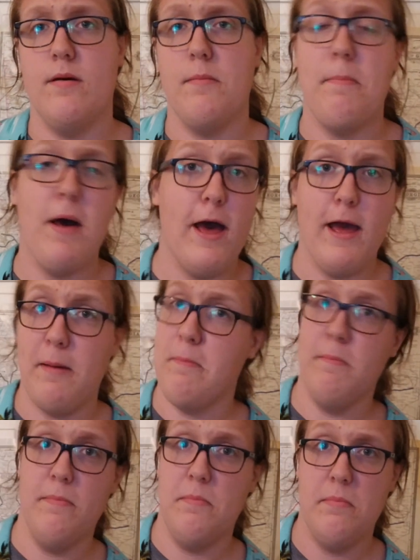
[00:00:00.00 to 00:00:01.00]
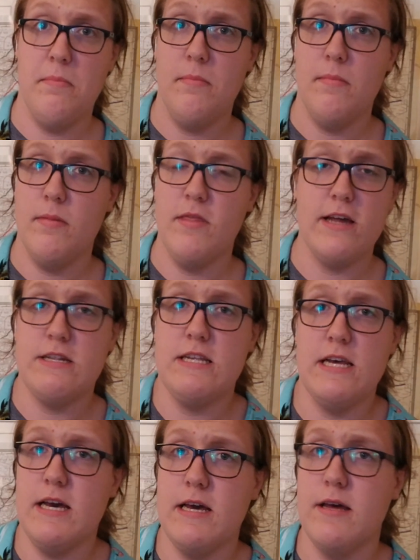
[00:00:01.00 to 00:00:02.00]
Bye. That's
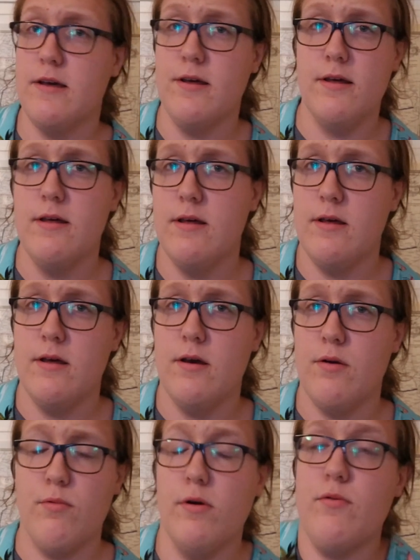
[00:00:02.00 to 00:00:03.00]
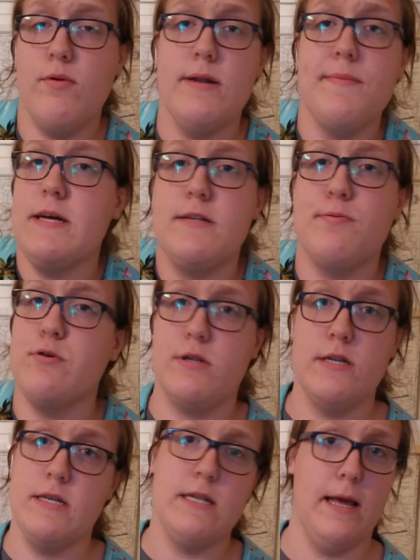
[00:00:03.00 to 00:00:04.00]
it. What am I supposed
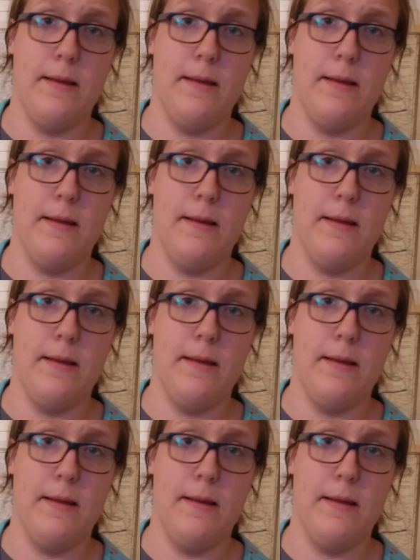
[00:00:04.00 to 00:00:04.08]
to say?